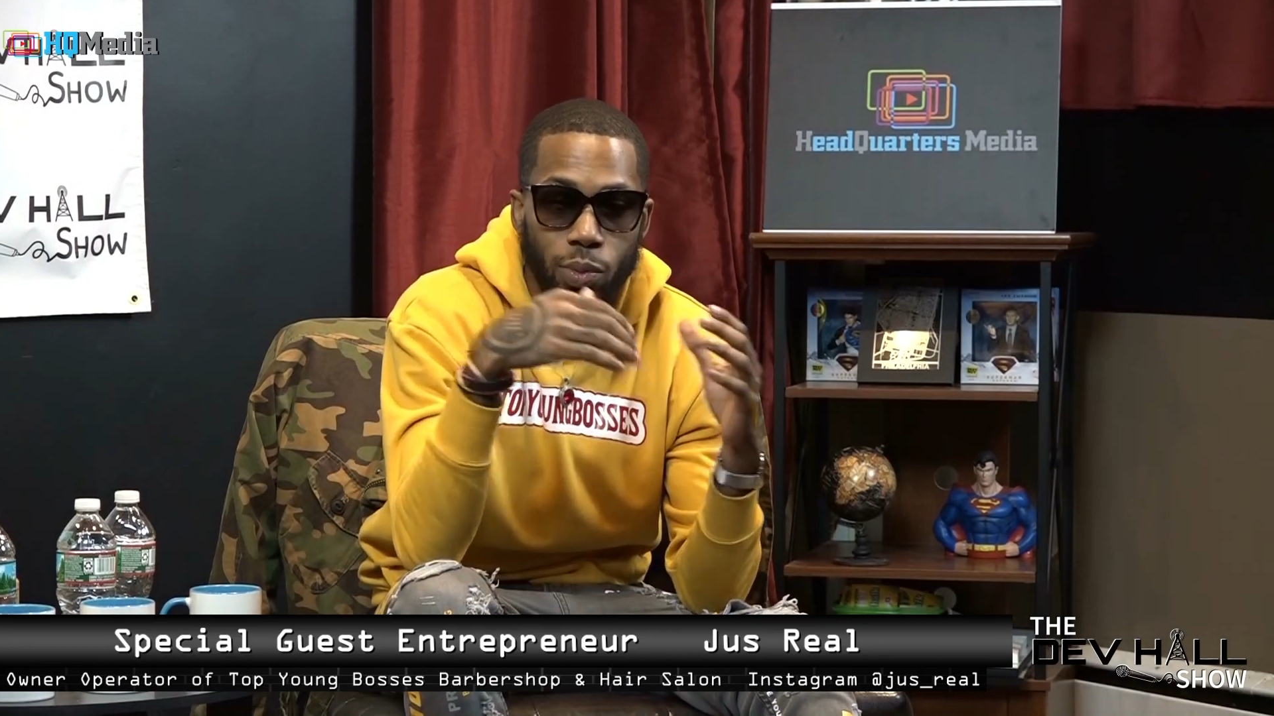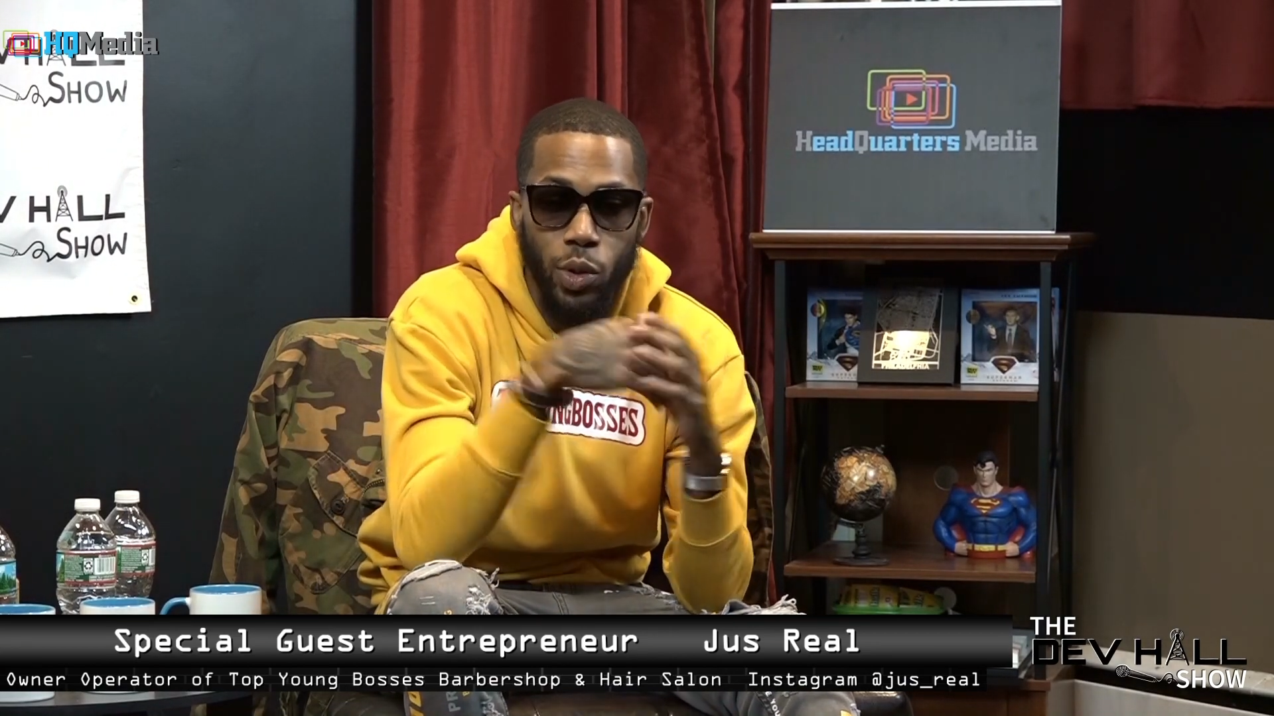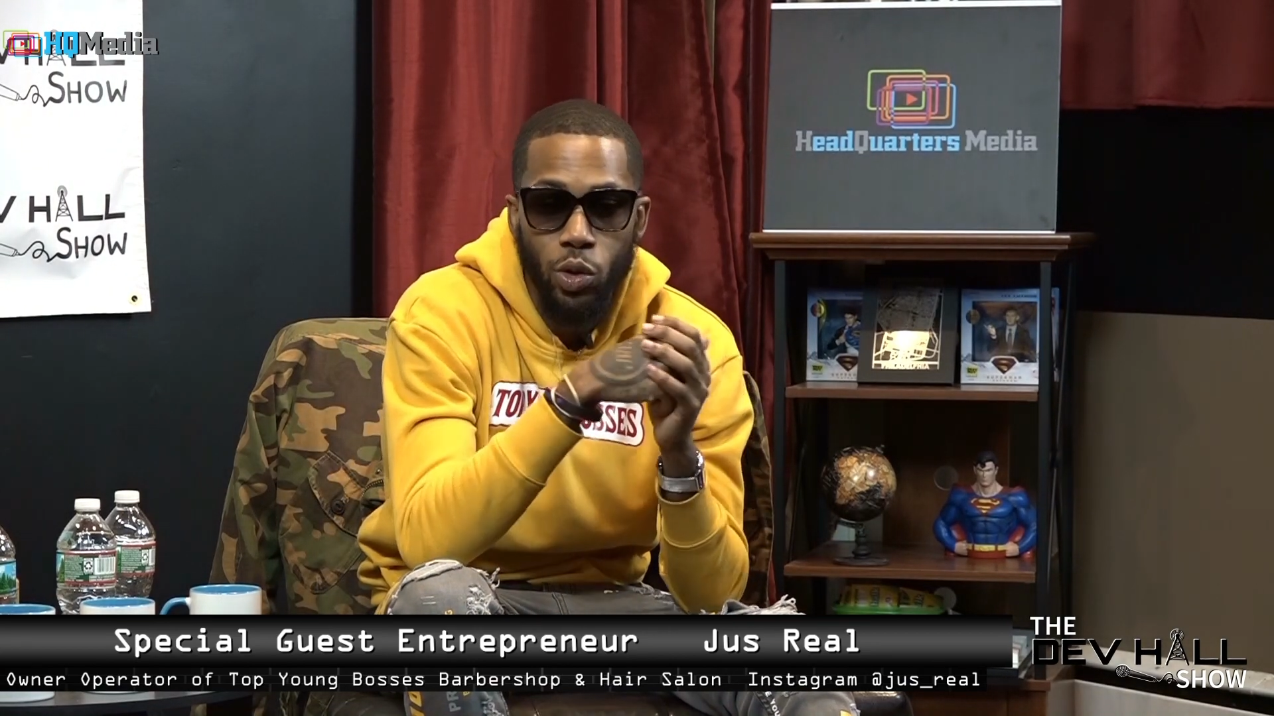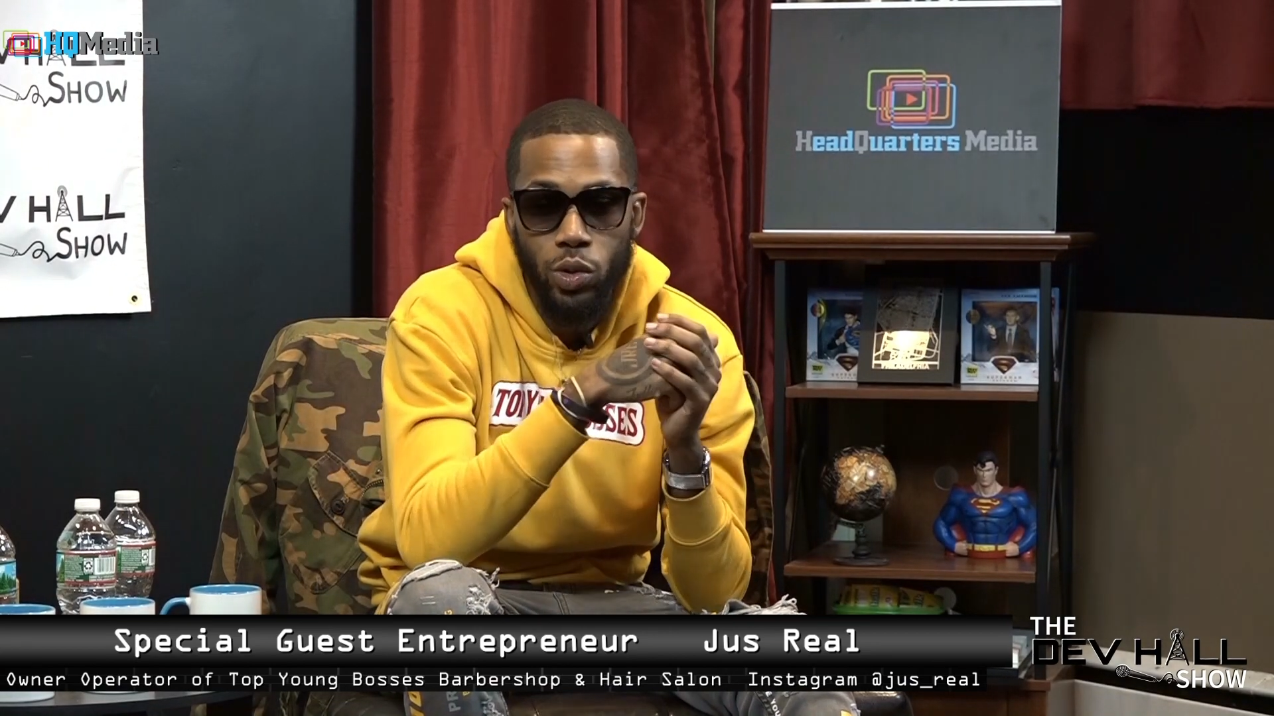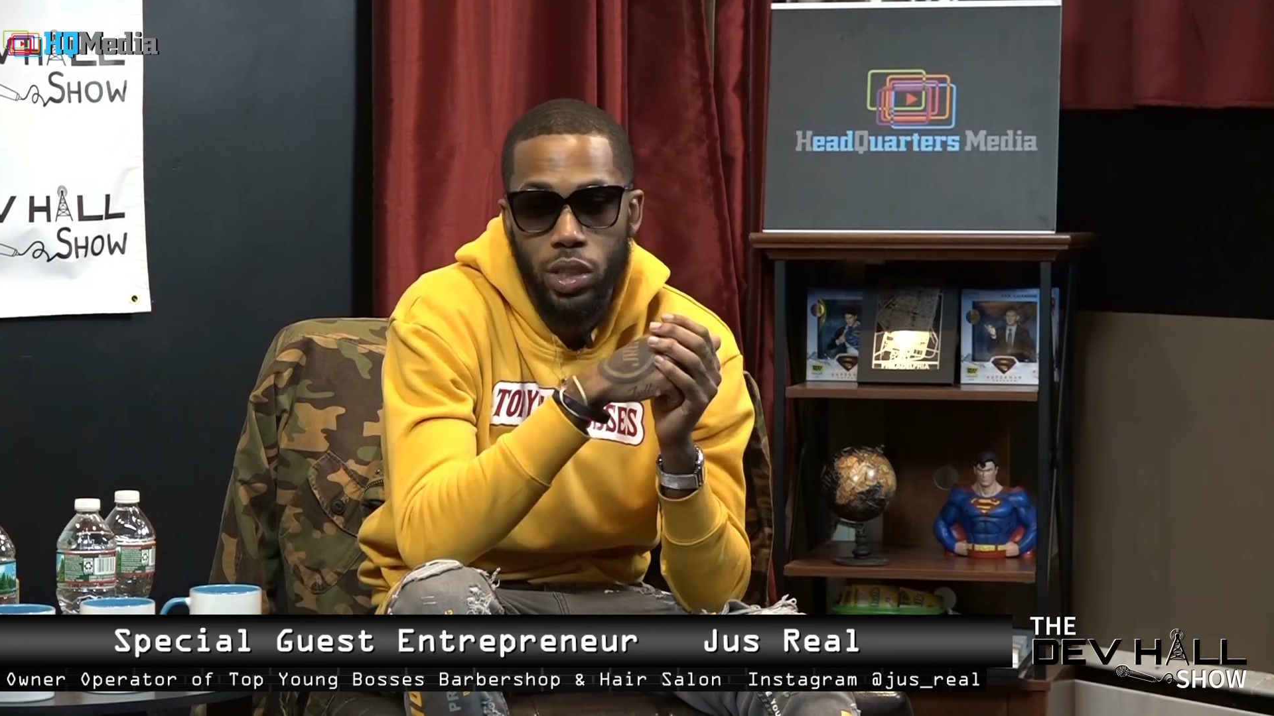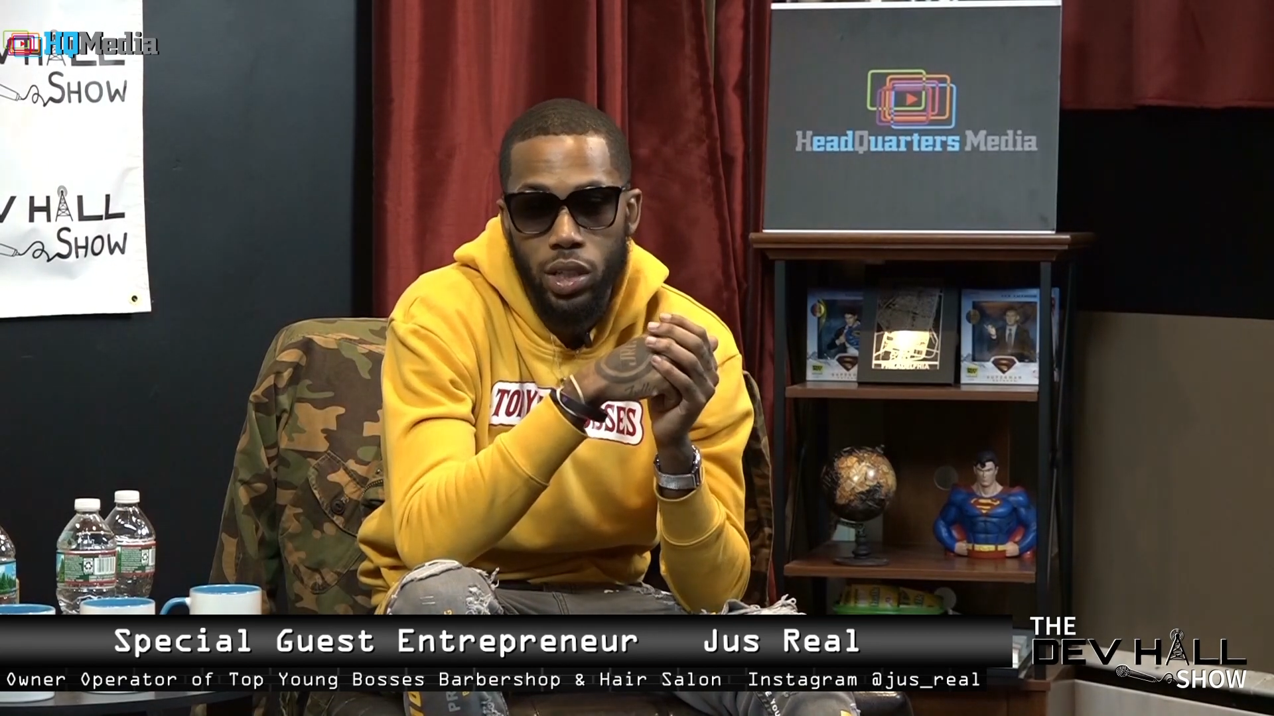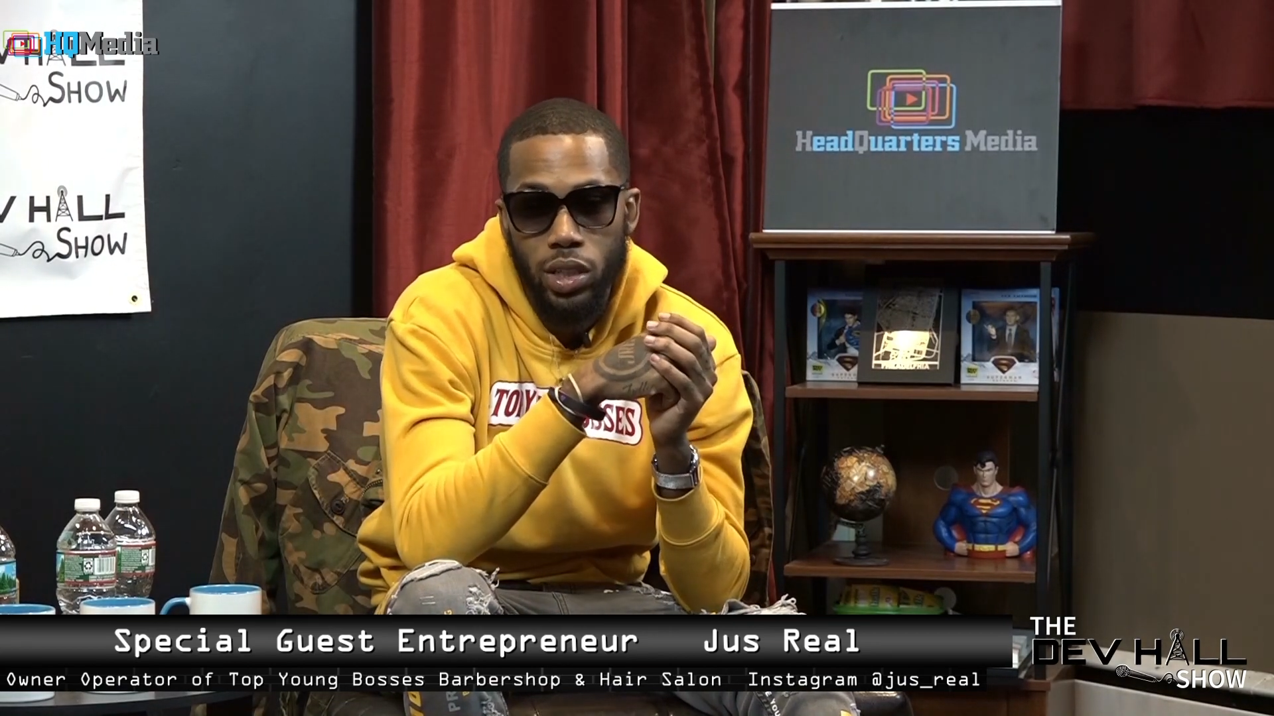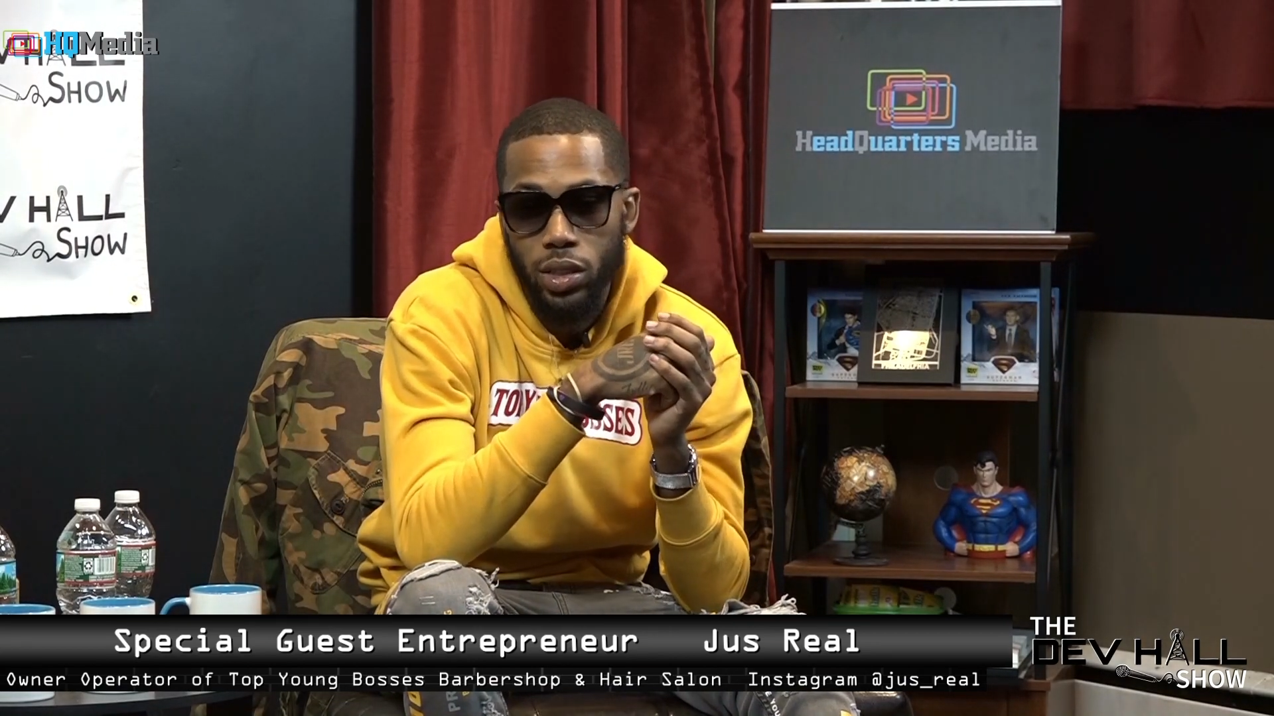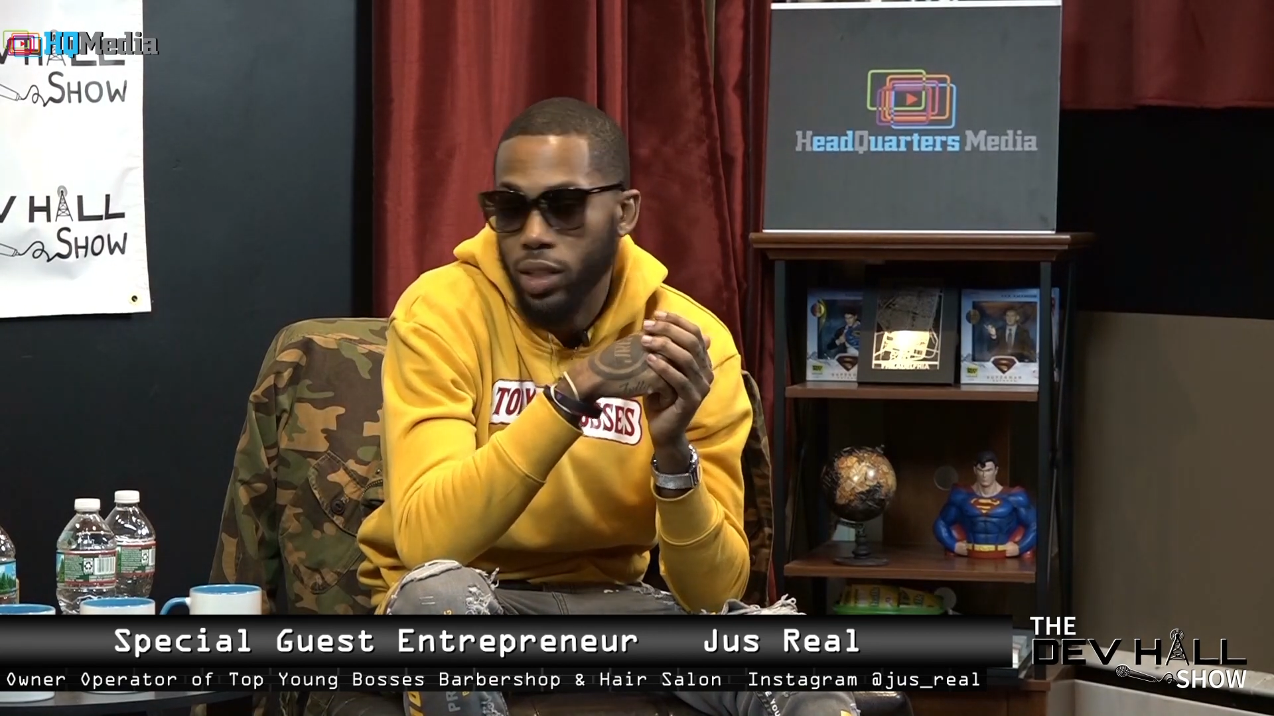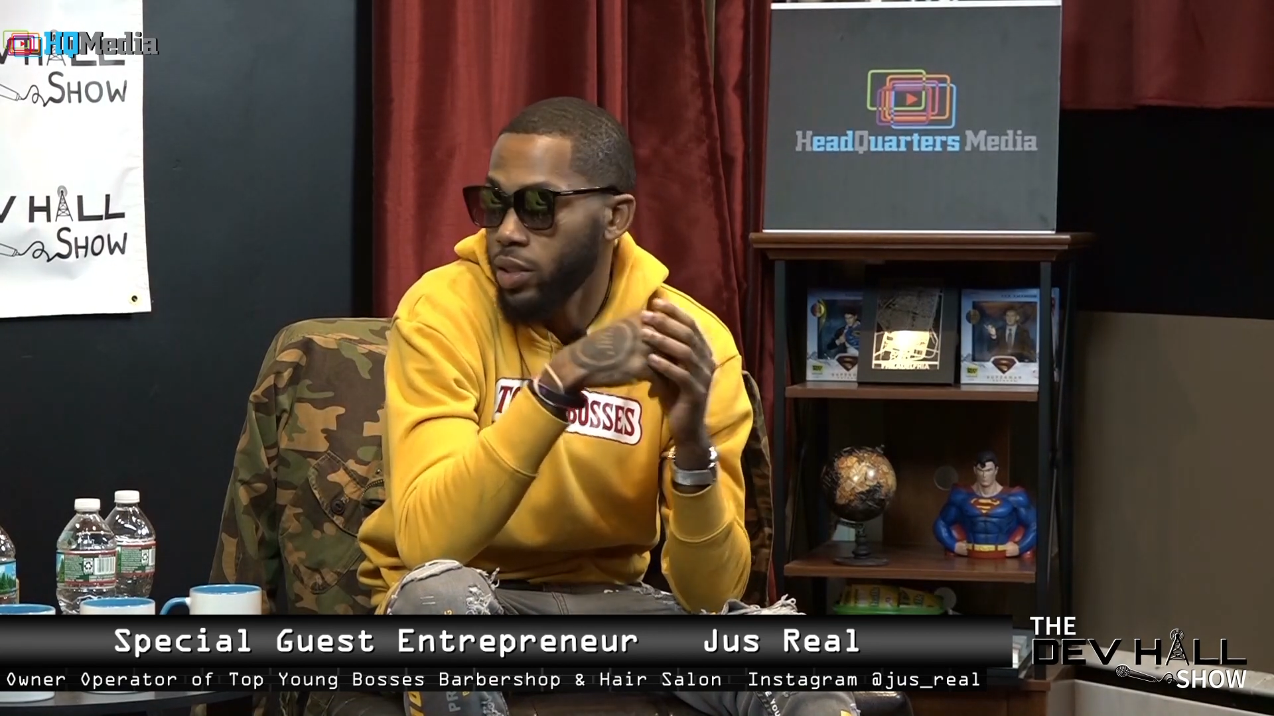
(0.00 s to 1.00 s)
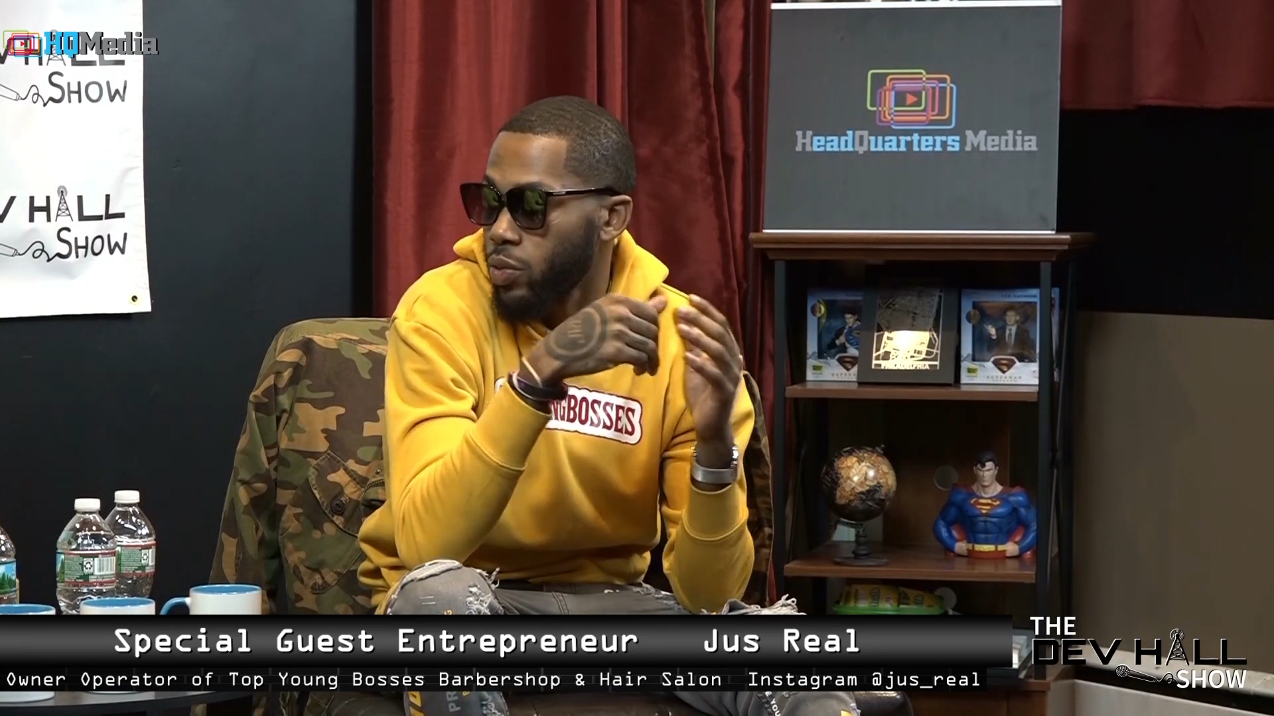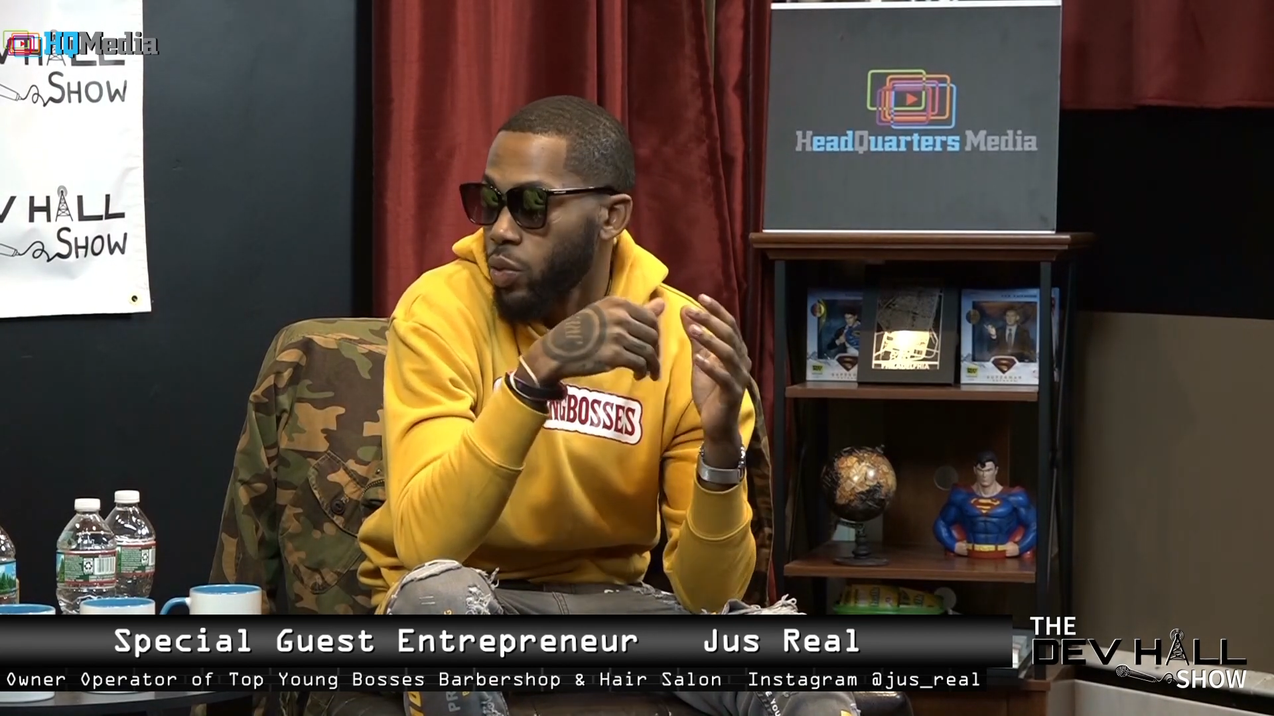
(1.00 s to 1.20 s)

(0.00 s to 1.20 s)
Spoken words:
music is